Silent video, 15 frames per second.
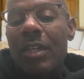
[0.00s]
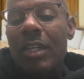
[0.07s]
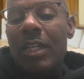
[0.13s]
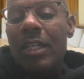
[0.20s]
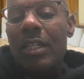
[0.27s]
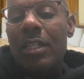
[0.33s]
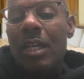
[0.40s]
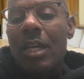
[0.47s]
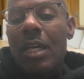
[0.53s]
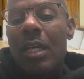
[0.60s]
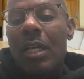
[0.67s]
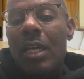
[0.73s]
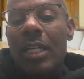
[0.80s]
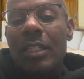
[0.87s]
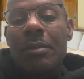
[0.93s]
end,
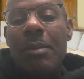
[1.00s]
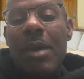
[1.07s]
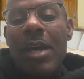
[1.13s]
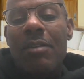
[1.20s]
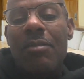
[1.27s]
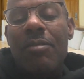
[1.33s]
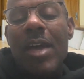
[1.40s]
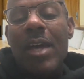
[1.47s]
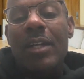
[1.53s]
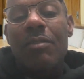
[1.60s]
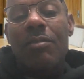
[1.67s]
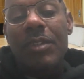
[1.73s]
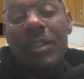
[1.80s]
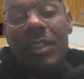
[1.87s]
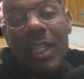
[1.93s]
as a matter of fact,
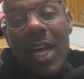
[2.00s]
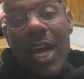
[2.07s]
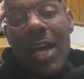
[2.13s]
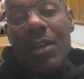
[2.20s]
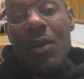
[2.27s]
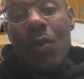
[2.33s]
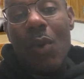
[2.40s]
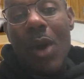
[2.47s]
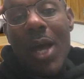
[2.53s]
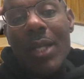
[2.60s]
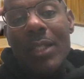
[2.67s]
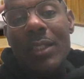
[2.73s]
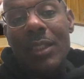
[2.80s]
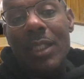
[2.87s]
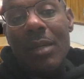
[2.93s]
Nafisa Kalia
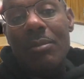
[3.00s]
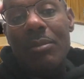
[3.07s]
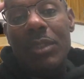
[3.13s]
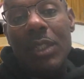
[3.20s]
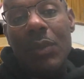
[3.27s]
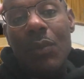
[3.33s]
winds up